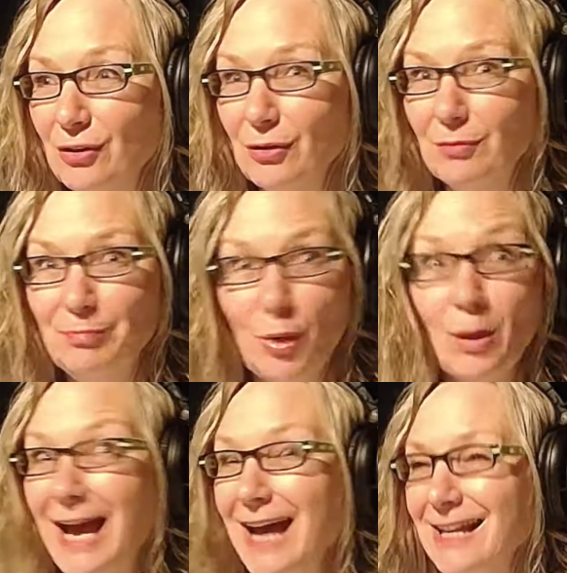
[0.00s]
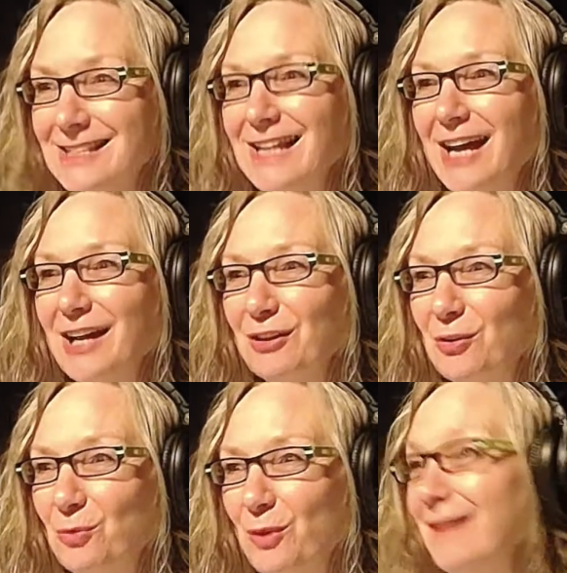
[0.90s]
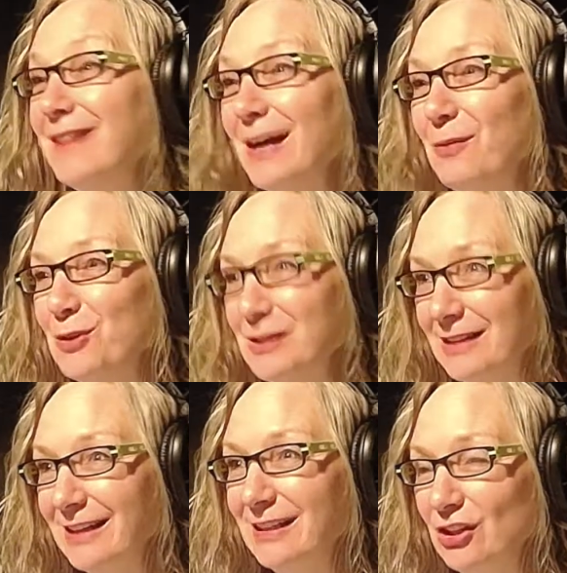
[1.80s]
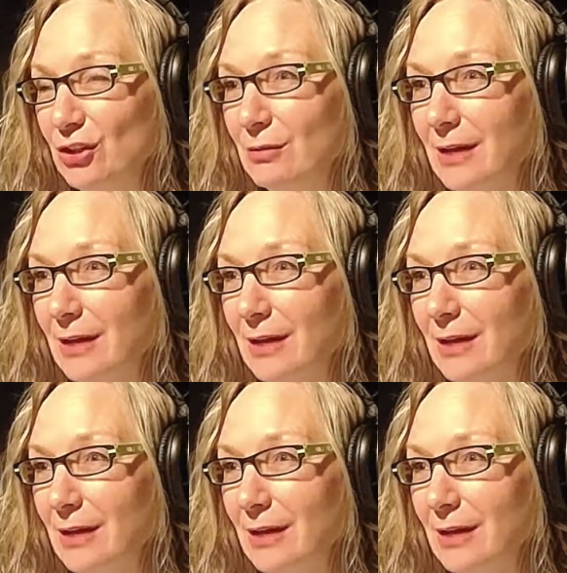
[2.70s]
or bowler hat style or whatever that was like in the